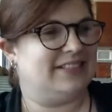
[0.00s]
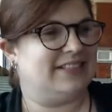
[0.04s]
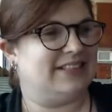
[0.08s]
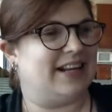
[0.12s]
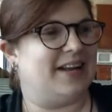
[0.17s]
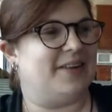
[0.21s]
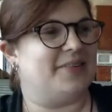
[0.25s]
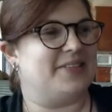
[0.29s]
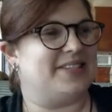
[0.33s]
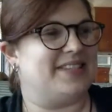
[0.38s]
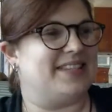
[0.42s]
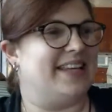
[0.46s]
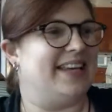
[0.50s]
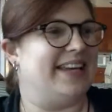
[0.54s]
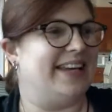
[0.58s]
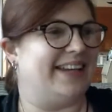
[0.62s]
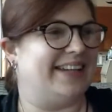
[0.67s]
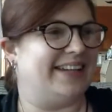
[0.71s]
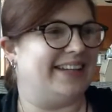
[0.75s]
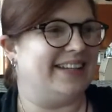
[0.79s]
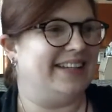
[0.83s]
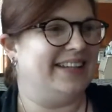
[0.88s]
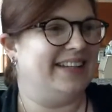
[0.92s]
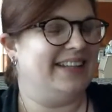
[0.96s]
I was
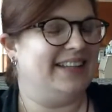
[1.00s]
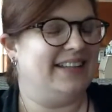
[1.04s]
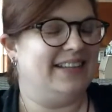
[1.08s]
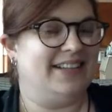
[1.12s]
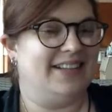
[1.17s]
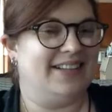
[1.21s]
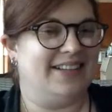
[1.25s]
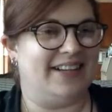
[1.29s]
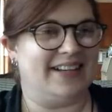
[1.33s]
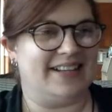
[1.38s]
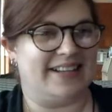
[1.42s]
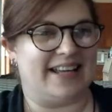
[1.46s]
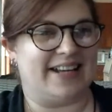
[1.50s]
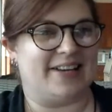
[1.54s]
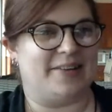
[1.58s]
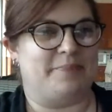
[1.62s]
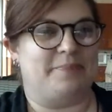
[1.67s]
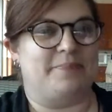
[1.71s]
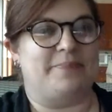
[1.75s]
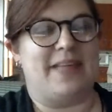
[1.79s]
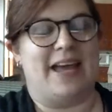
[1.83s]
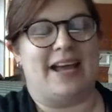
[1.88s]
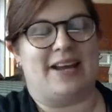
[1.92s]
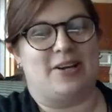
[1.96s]
like, oh,
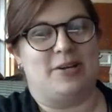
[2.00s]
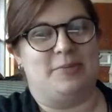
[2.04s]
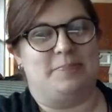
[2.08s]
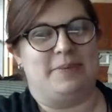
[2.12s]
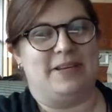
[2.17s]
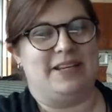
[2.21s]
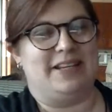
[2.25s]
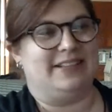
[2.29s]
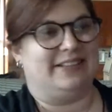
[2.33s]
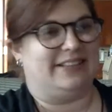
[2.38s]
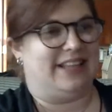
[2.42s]
that could be